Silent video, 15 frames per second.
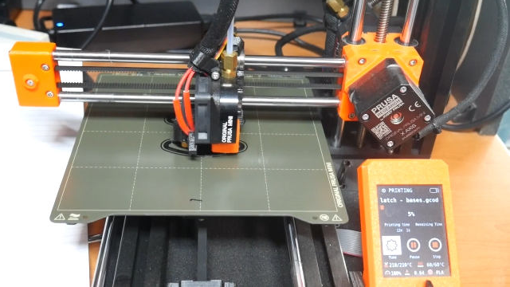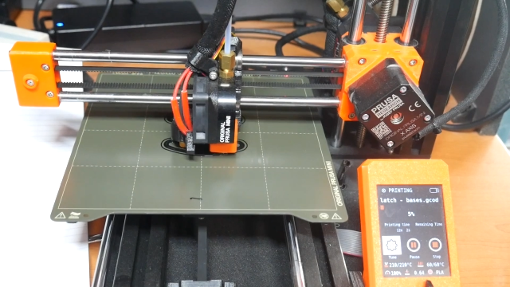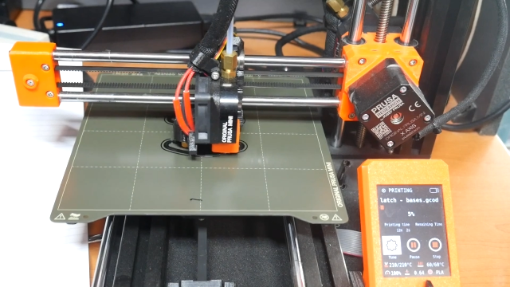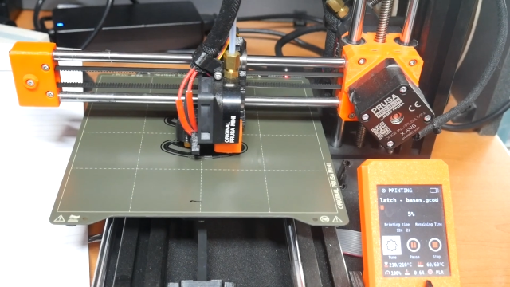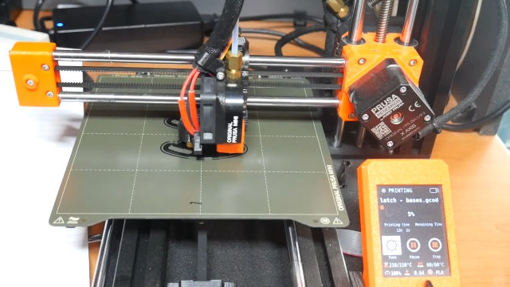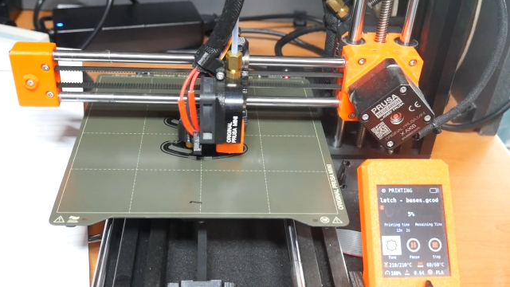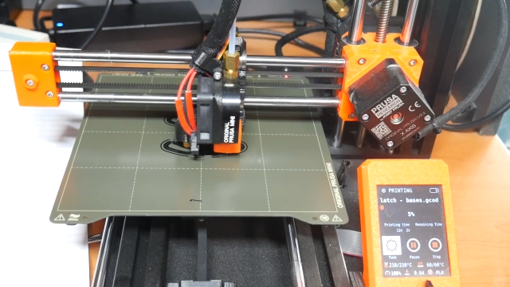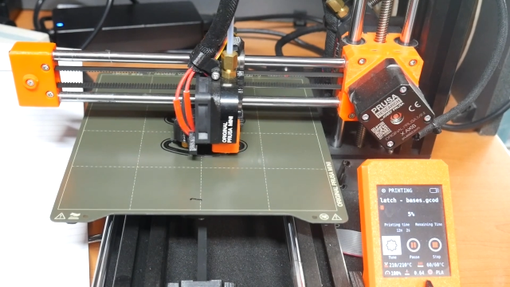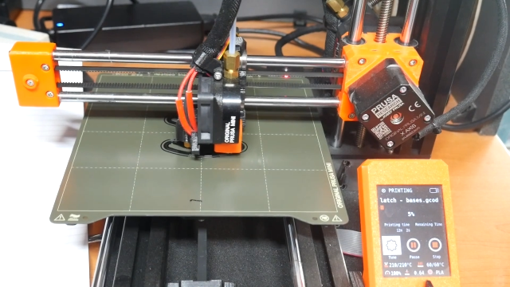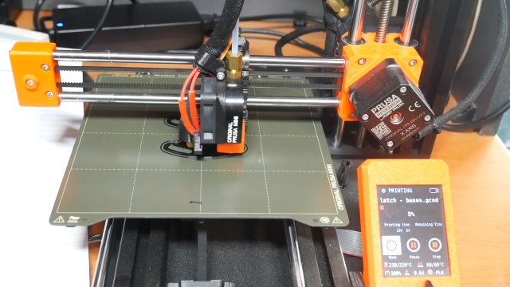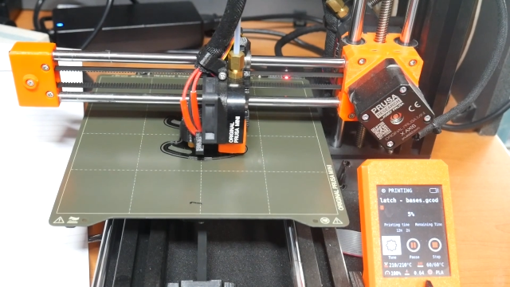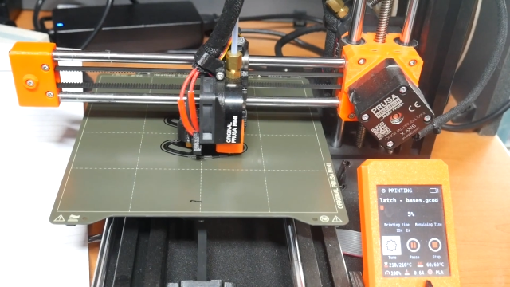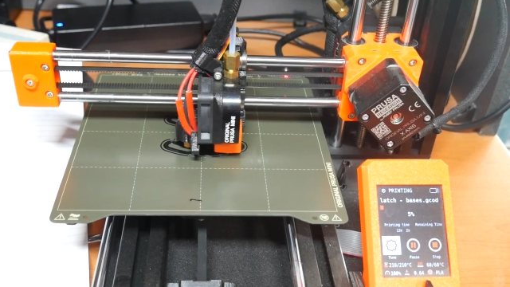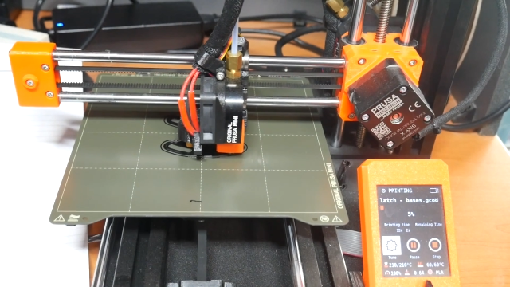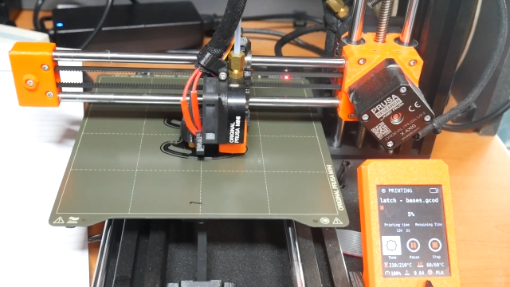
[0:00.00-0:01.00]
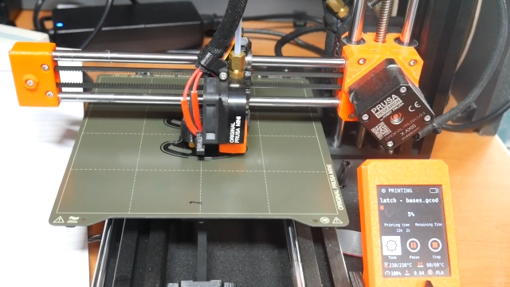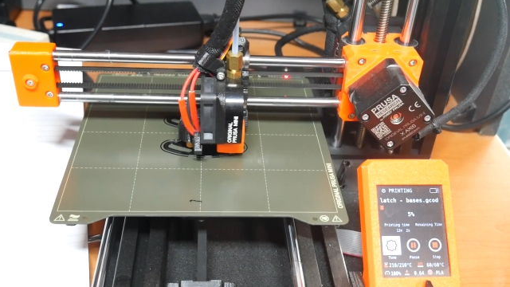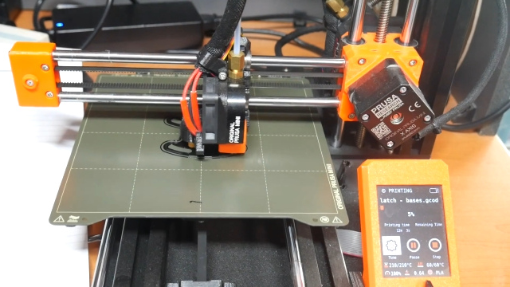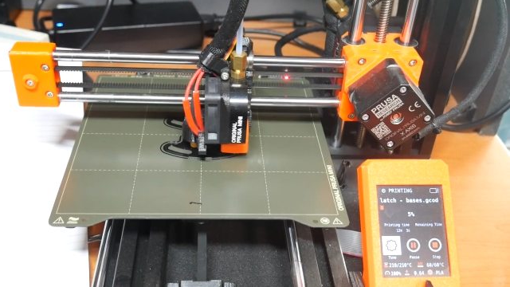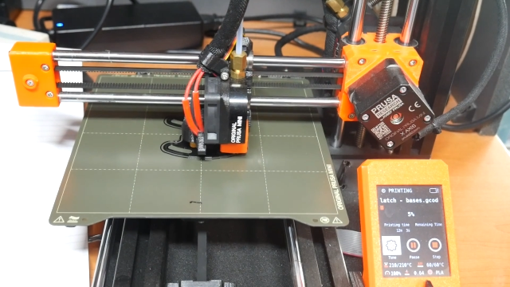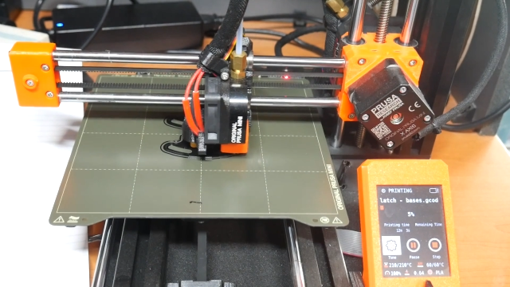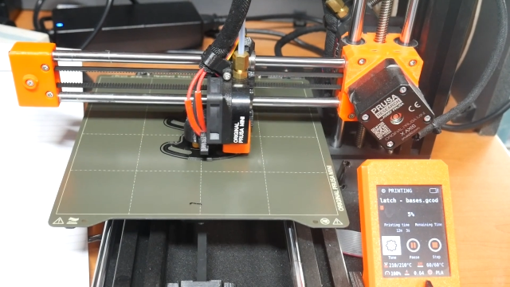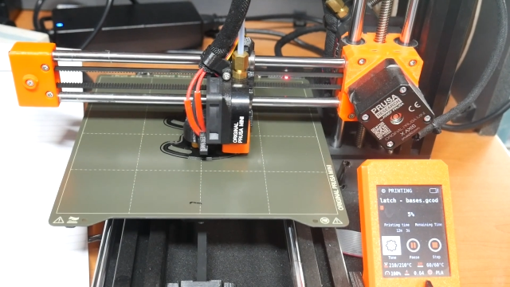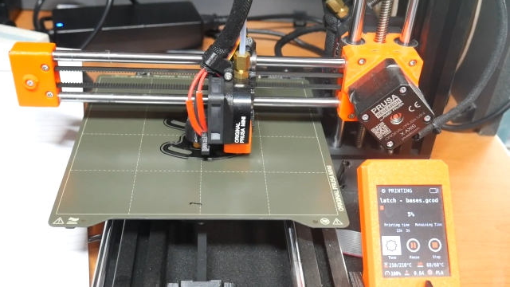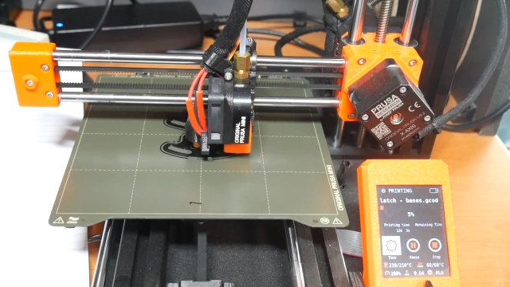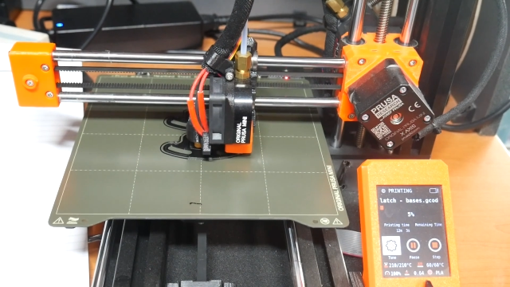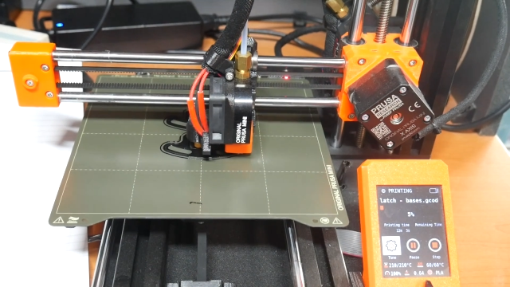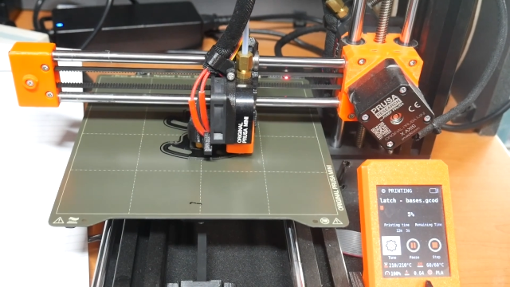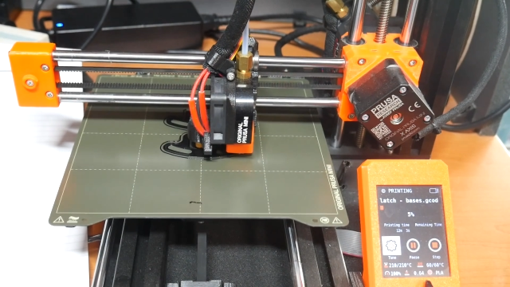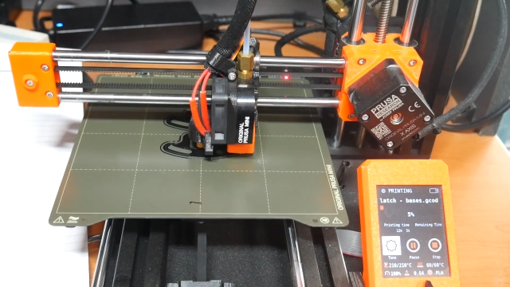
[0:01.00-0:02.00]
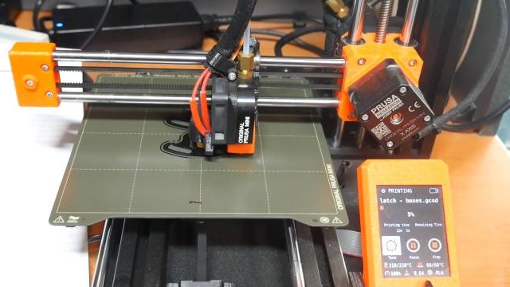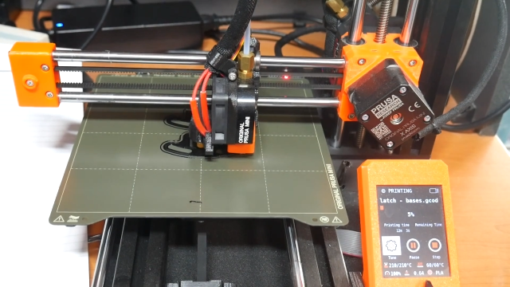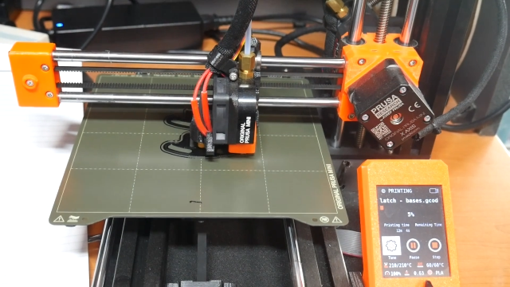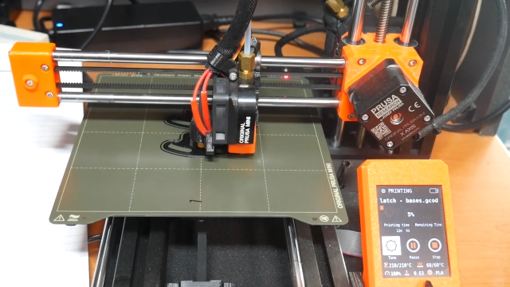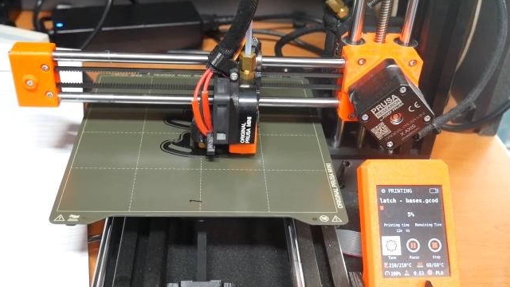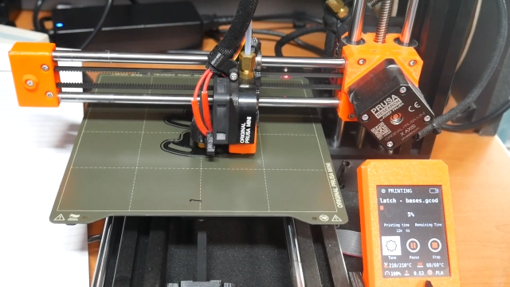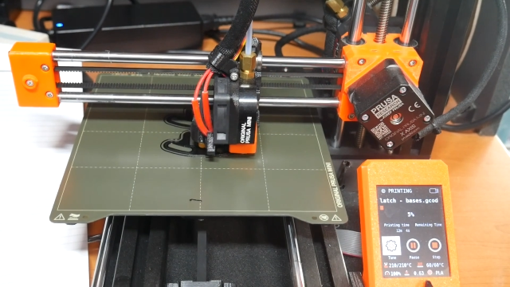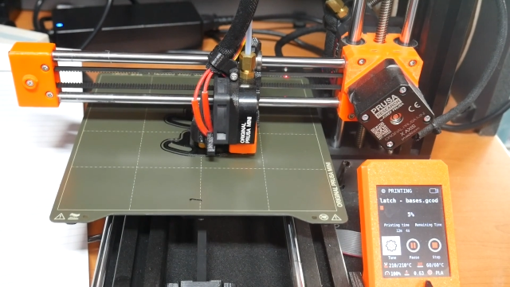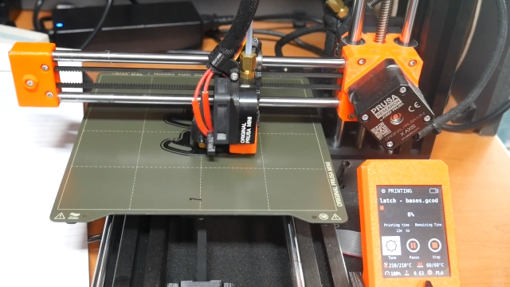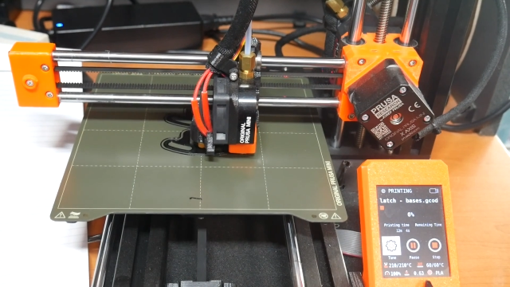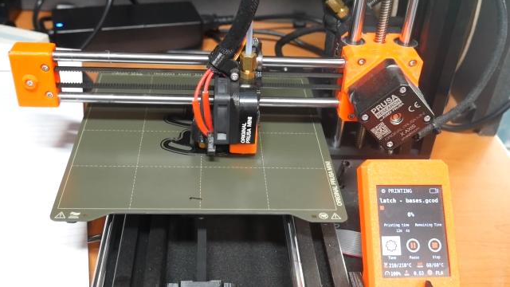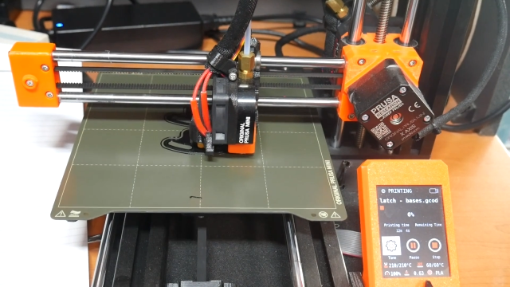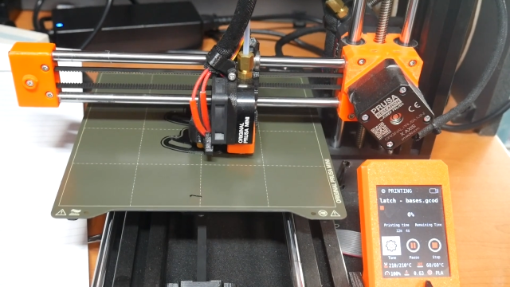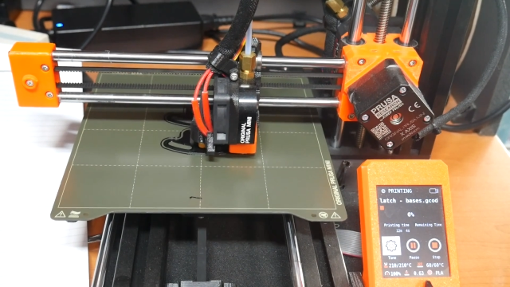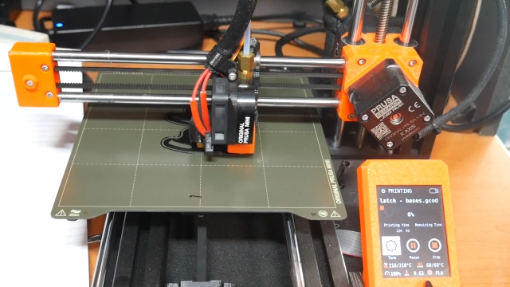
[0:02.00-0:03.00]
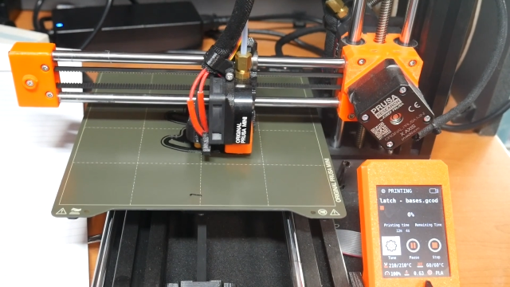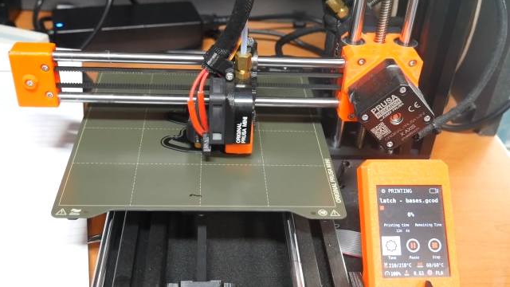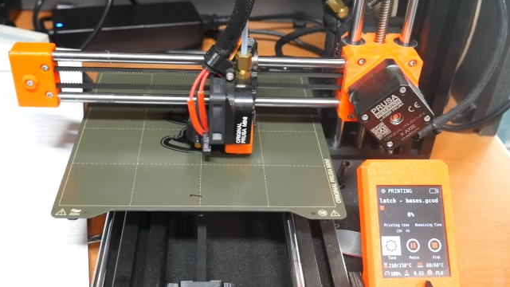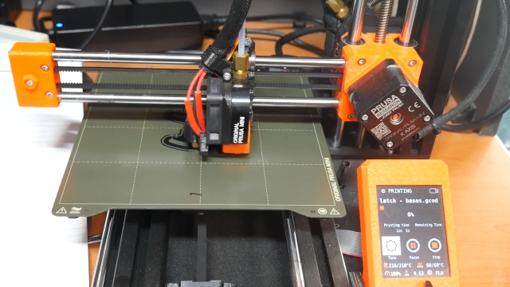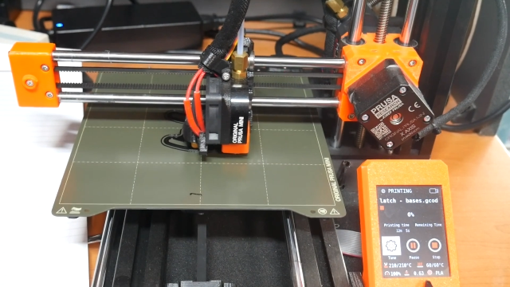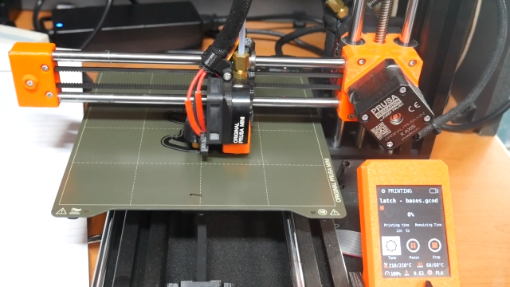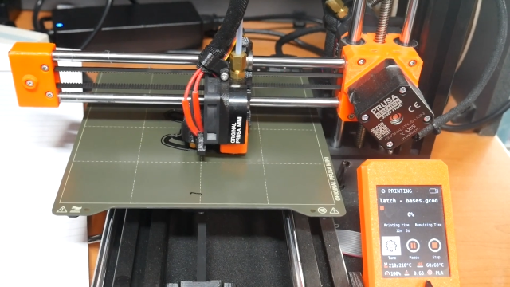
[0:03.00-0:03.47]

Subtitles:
No face is visible, so there are no lips to read.